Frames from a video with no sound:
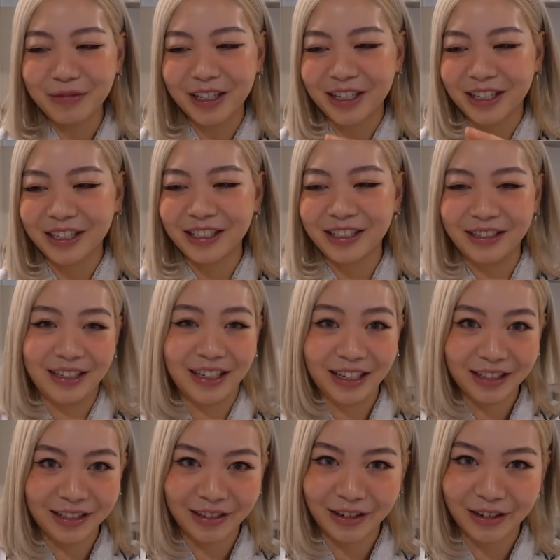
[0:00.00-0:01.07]
because you
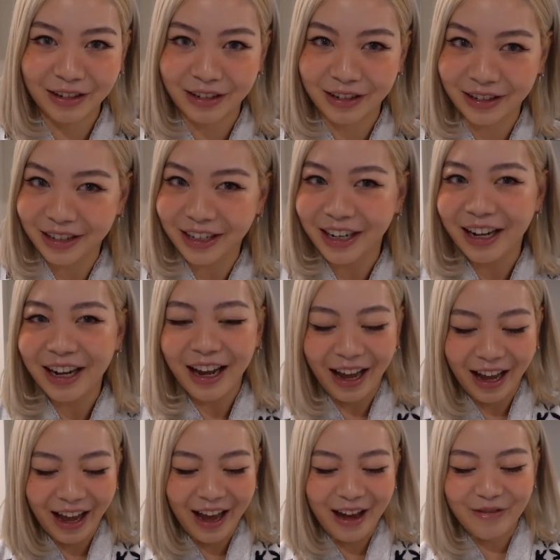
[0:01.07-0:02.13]
guys know
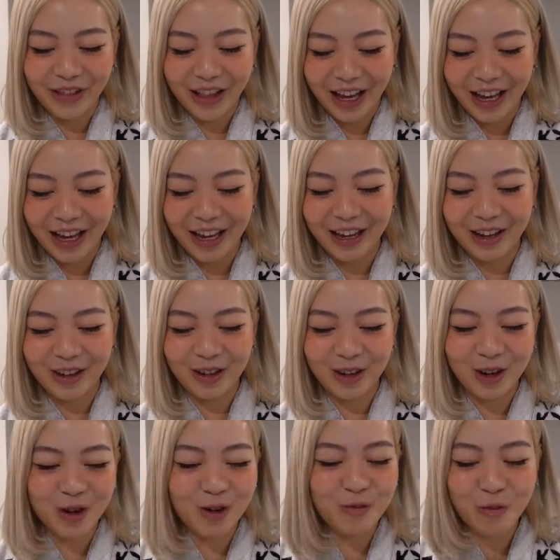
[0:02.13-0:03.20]
I have like, you
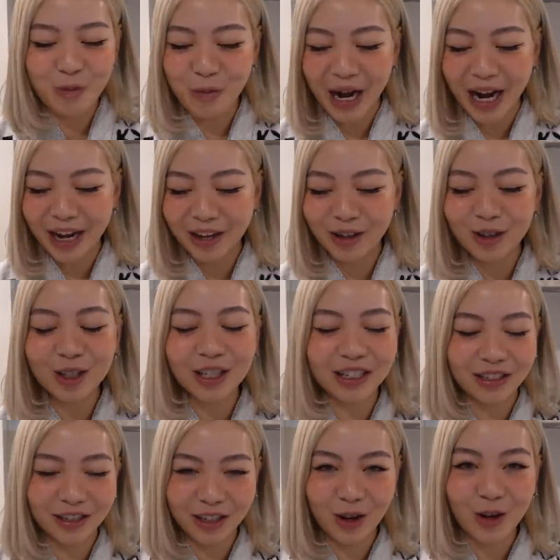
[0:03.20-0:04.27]
know, mild
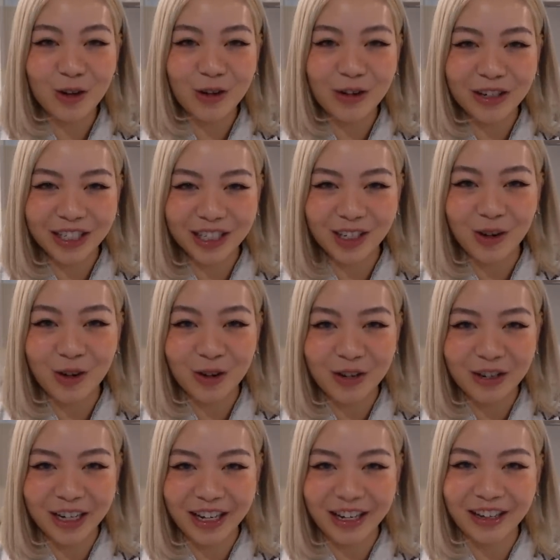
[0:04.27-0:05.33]
KAWS
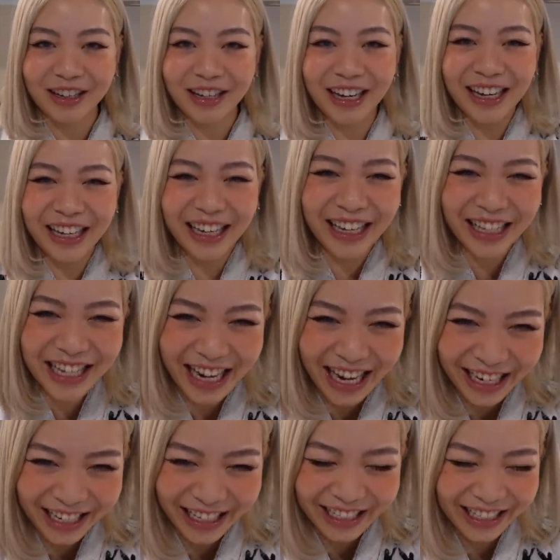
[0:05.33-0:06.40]
hoarding
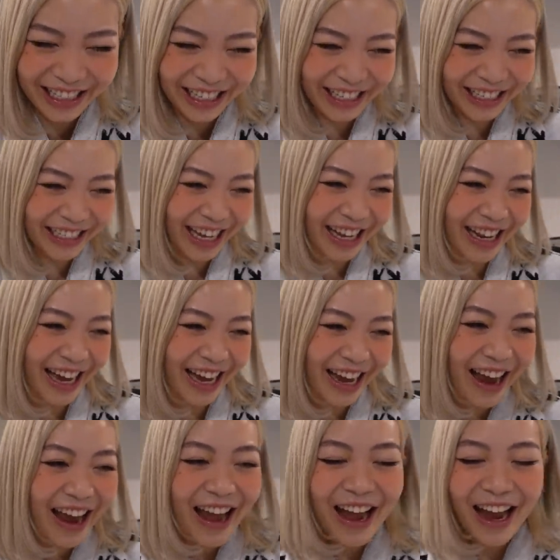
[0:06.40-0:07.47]
tendencies, and like
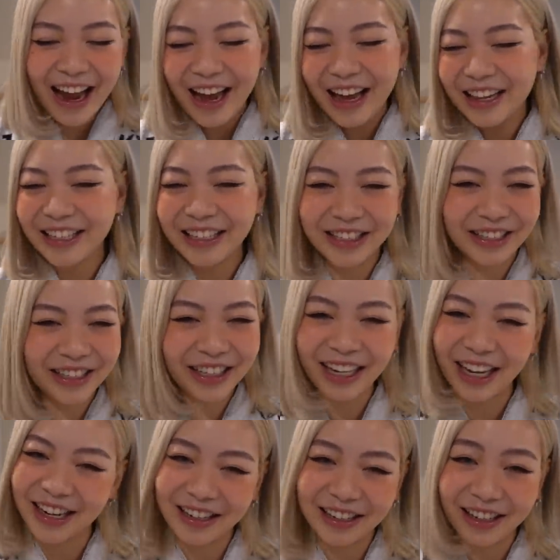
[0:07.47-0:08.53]
literally
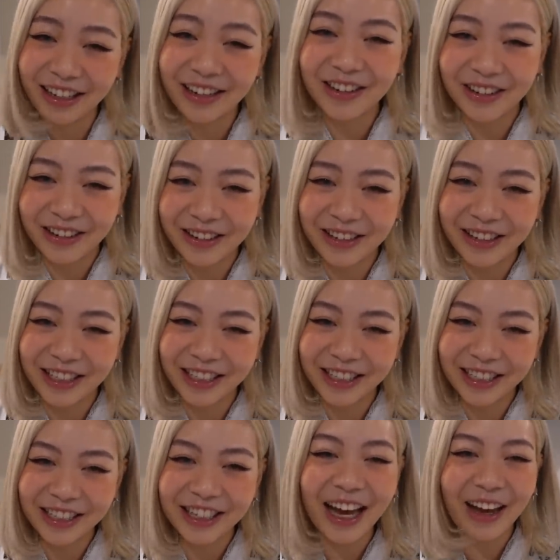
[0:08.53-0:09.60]
anything
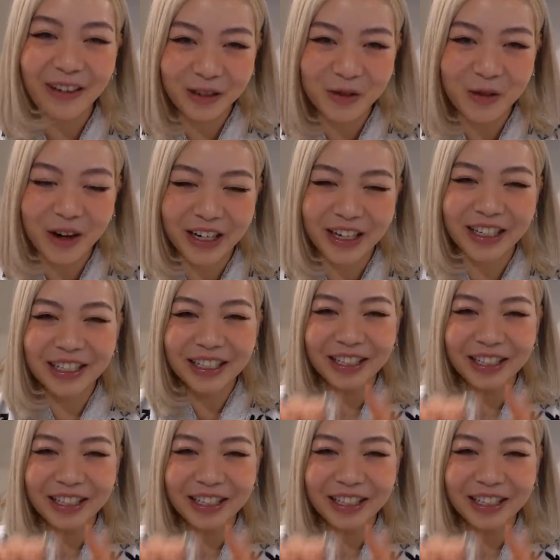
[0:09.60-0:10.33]
KAWS, I will want it.